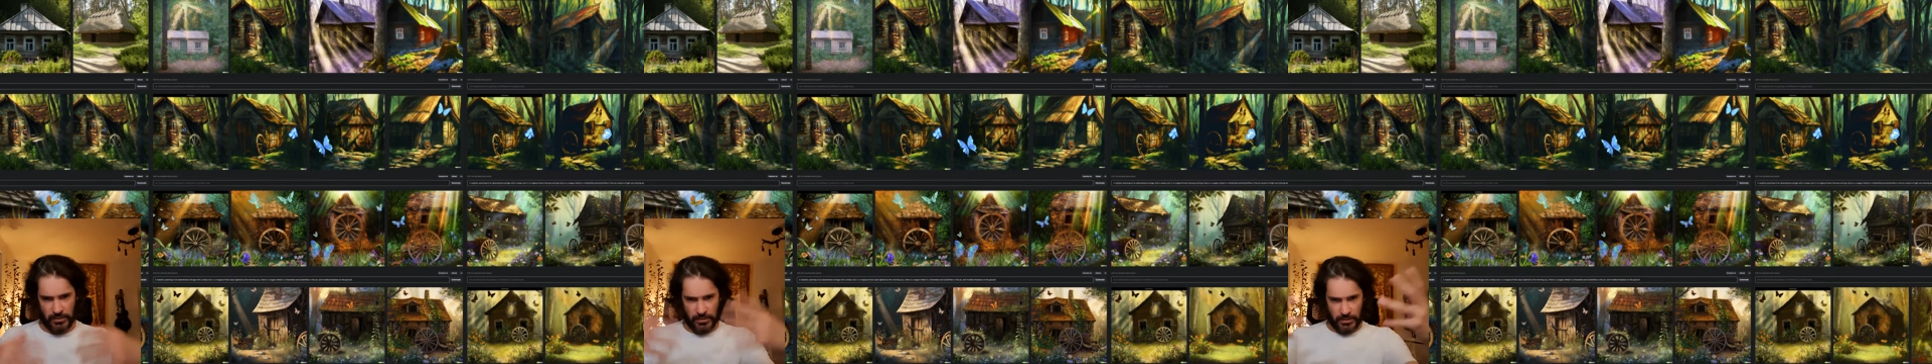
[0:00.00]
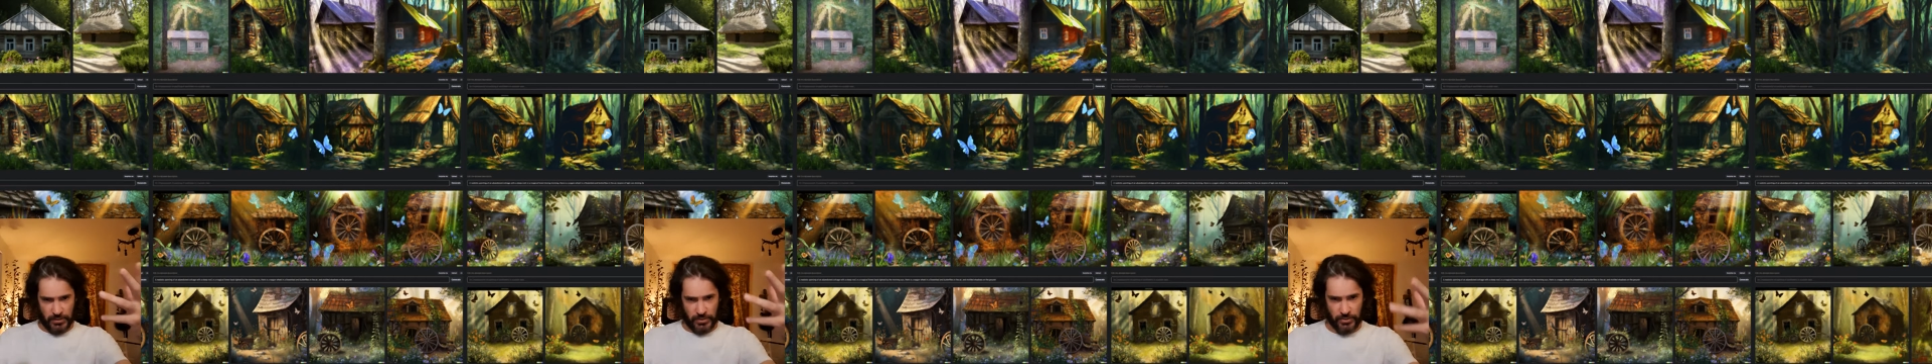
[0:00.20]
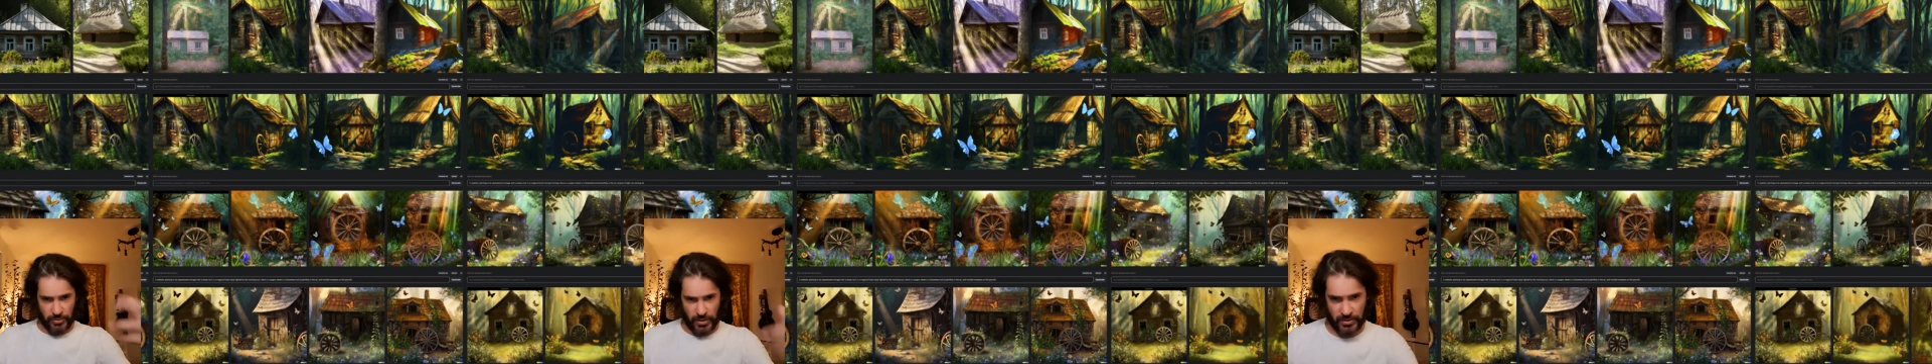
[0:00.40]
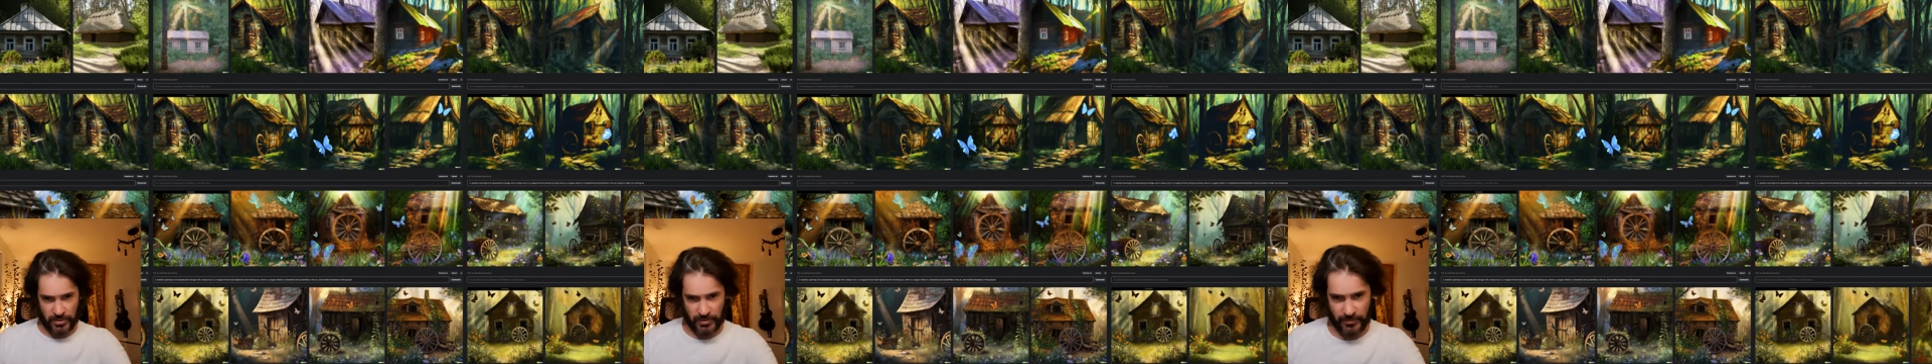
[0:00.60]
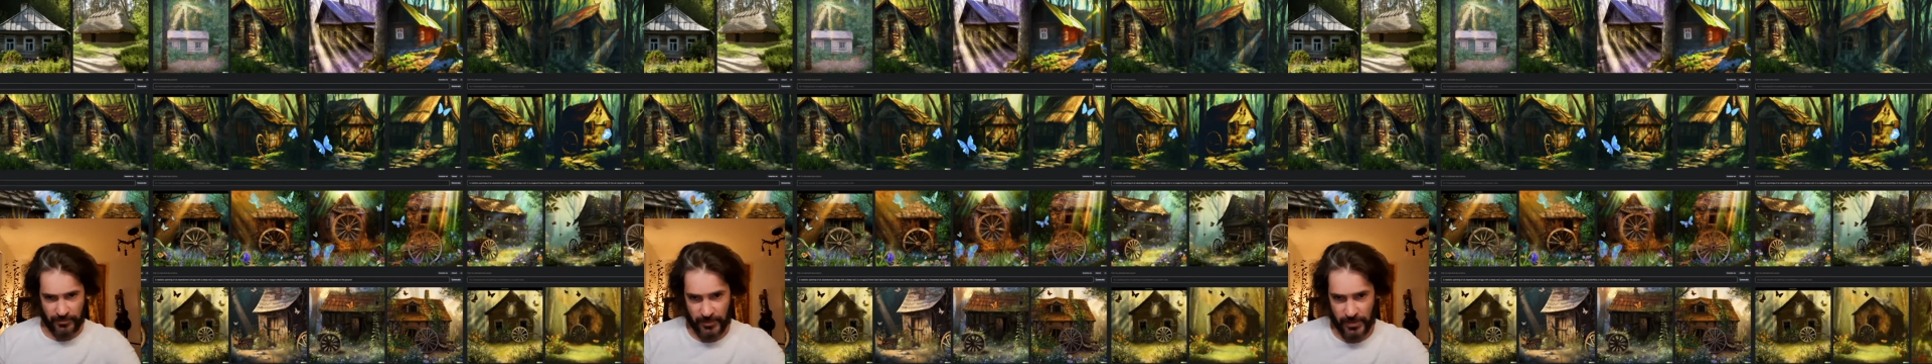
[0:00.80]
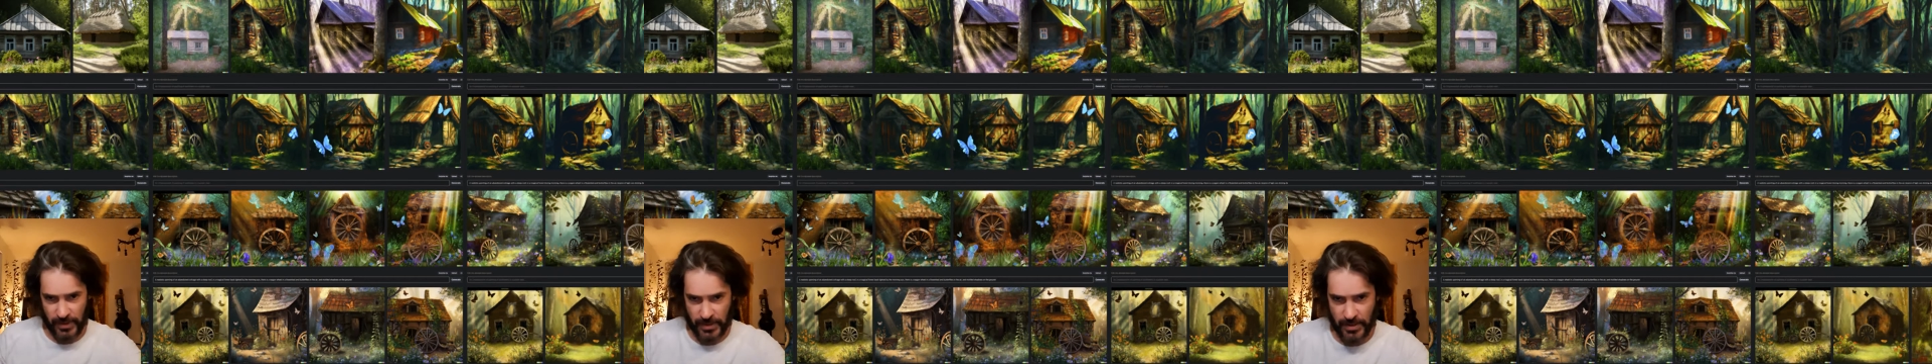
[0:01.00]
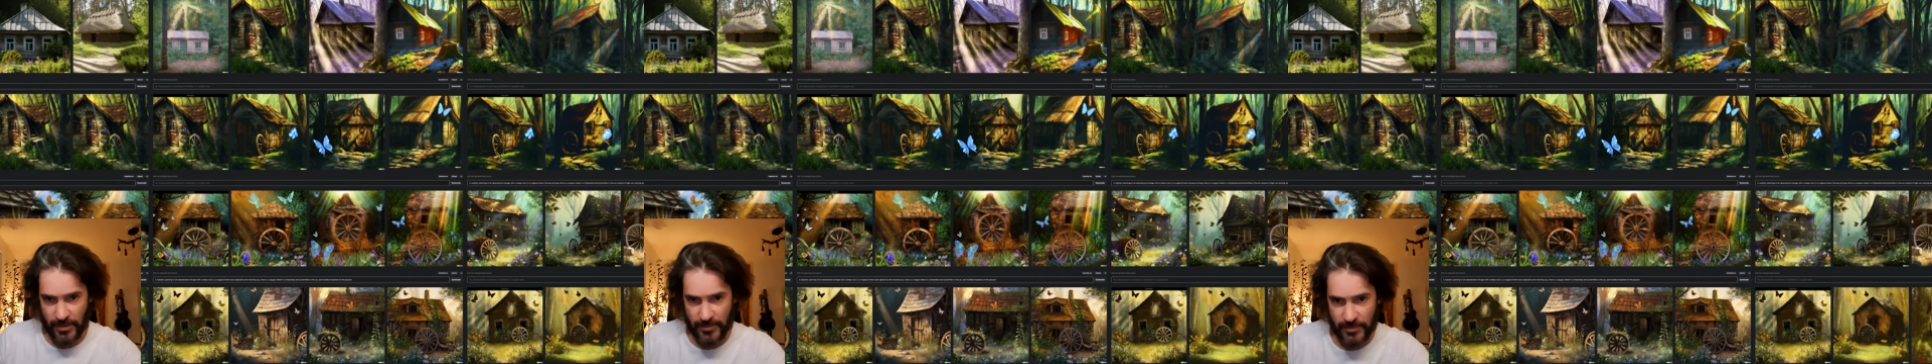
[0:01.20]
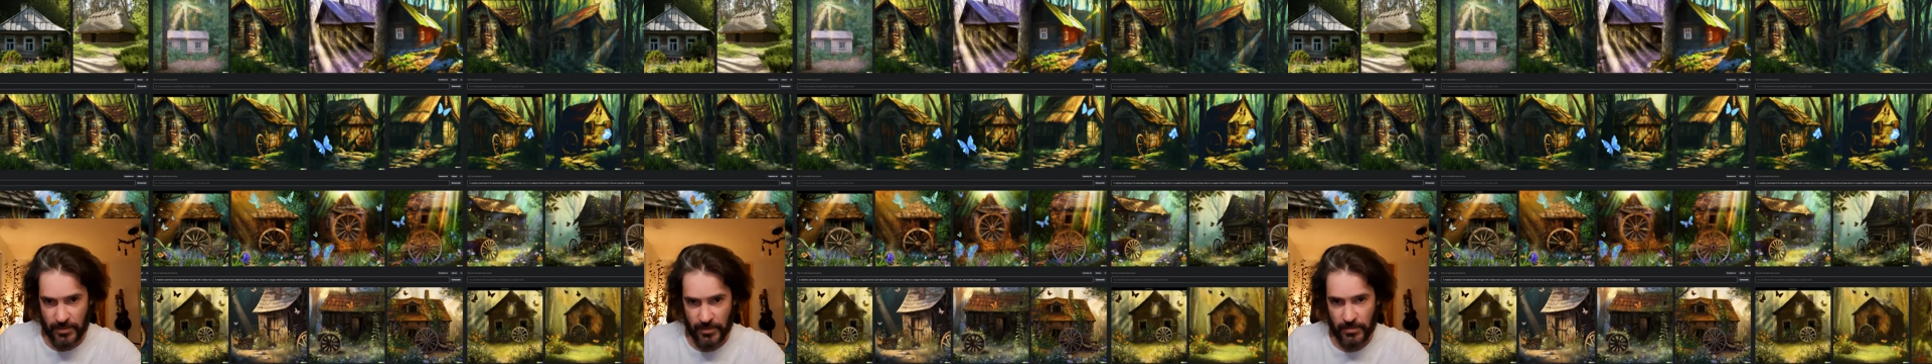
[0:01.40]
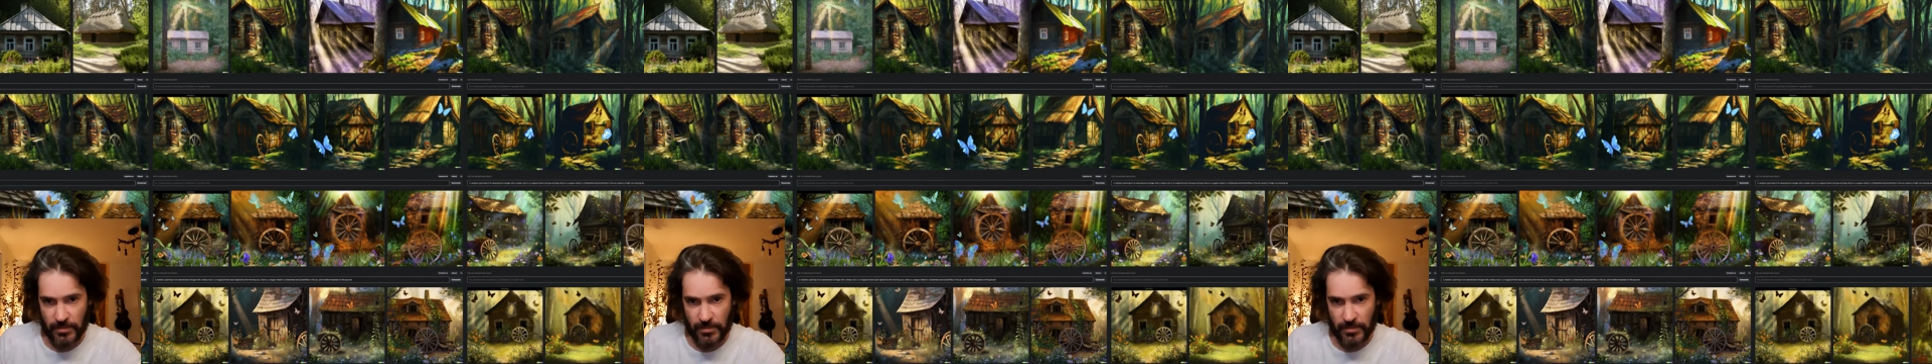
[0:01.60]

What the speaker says: illustration for their cover,